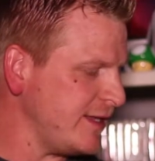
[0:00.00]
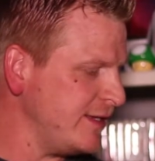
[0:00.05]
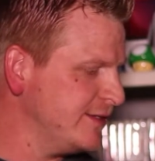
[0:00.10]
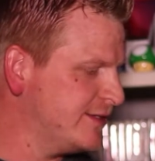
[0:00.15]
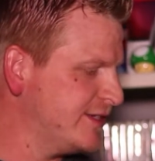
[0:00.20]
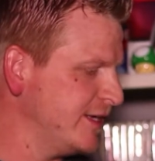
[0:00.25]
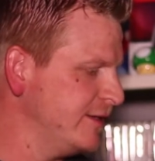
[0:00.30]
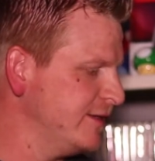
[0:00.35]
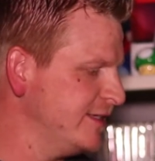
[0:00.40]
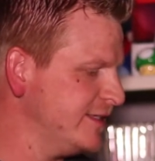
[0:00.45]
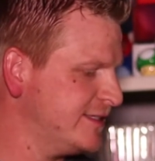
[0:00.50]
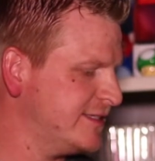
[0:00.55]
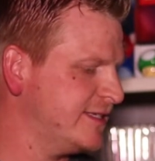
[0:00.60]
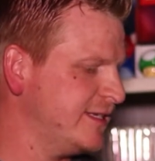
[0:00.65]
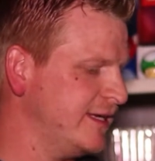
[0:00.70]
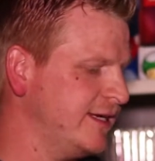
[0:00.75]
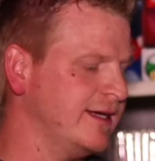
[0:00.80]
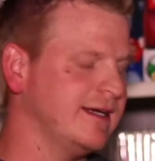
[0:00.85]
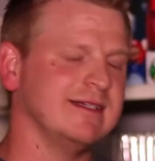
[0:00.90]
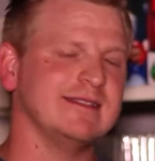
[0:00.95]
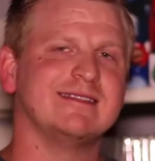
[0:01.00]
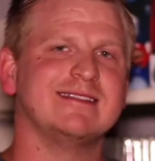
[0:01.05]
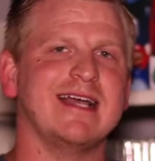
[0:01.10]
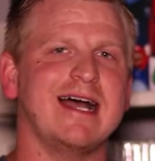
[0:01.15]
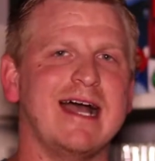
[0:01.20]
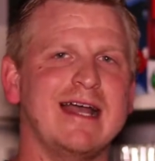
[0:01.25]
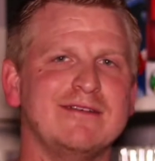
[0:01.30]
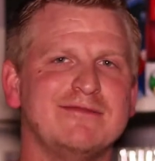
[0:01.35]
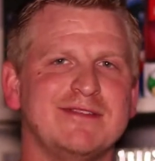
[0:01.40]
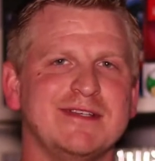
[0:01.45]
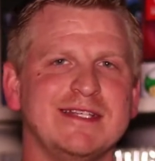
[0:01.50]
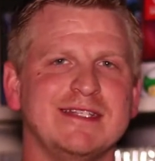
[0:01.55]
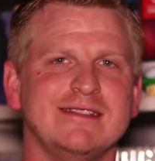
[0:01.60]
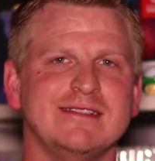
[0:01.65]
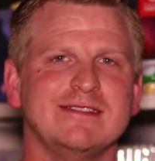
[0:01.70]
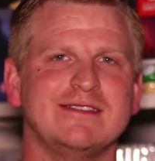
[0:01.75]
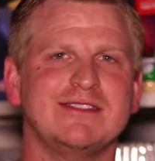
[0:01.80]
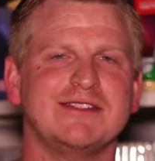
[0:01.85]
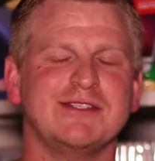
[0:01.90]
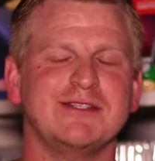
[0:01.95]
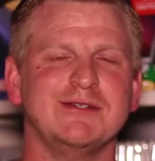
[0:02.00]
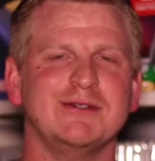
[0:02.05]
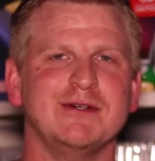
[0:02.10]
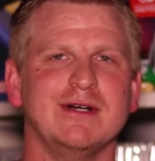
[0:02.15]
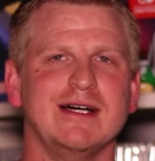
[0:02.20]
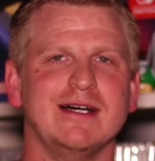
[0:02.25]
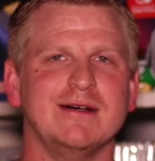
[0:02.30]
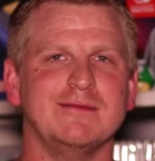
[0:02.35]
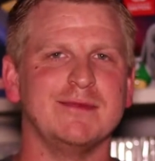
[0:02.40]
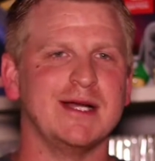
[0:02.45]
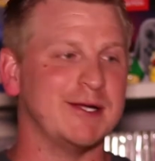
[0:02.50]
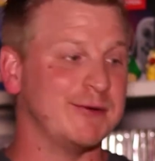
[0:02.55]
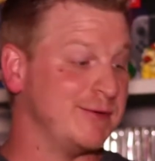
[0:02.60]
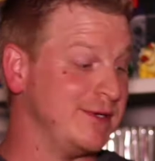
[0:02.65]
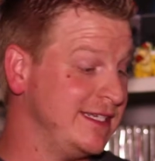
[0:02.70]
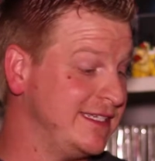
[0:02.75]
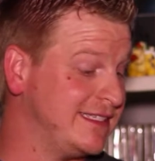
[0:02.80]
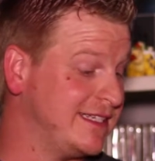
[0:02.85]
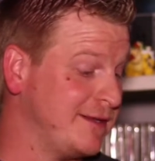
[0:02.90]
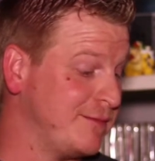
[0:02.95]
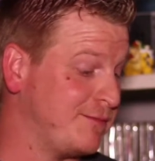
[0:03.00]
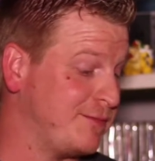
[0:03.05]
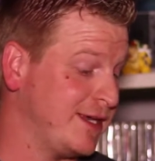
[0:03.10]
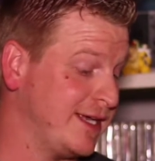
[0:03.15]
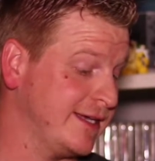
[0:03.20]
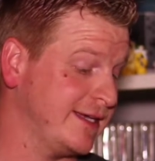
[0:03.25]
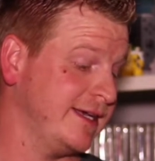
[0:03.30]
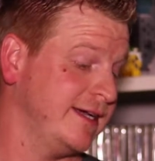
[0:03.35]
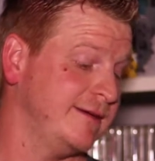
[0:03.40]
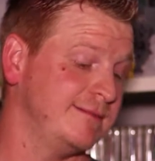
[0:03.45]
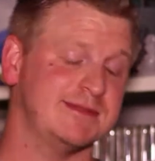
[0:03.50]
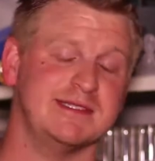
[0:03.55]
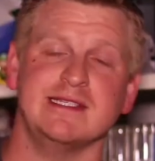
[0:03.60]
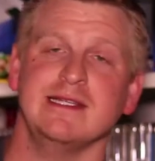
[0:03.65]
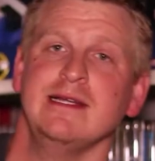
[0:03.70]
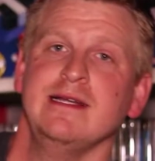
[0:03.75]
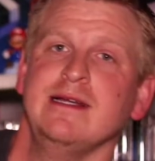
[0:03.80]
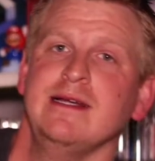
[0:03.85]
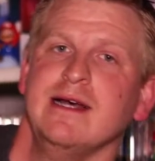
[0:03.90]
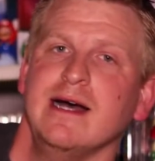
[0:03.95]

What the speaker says: So let's dive into my recent pickups.